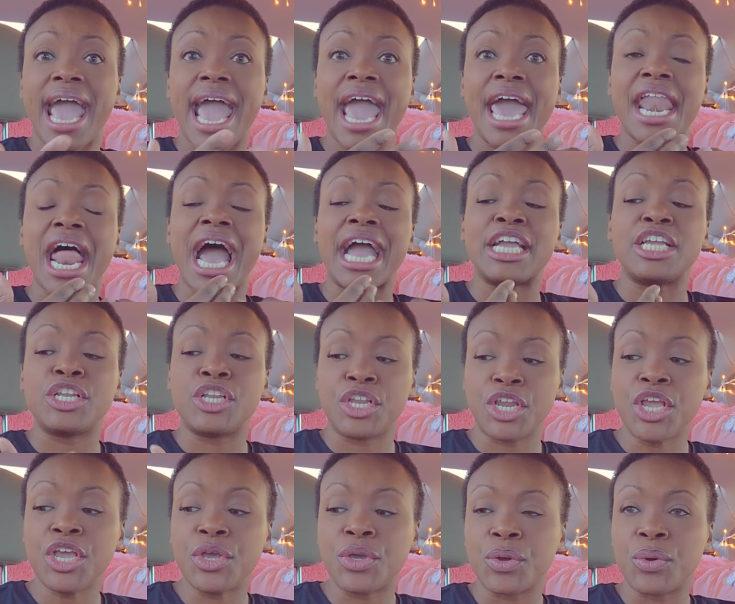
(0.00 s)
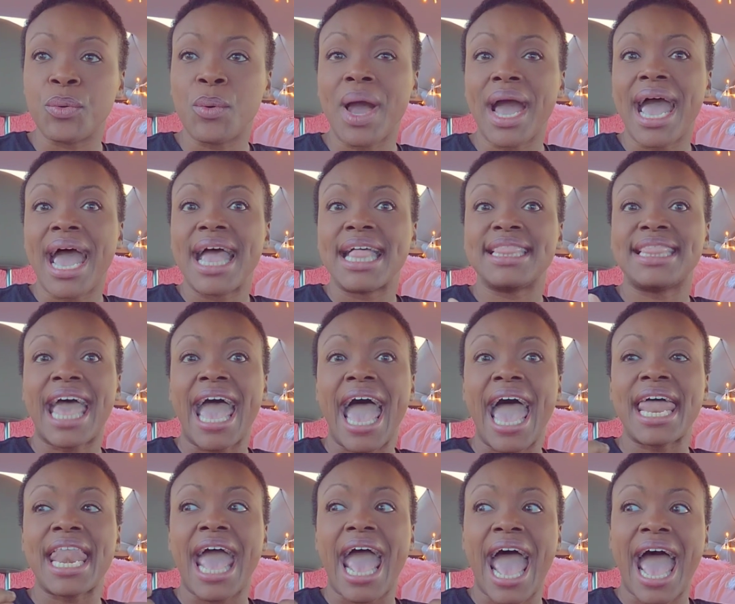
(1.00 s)
And I knew
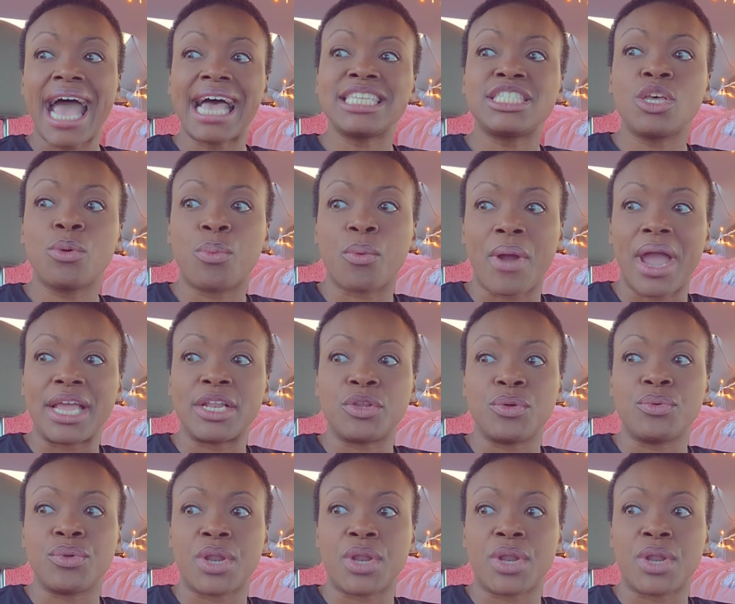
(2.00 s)
that as a brand new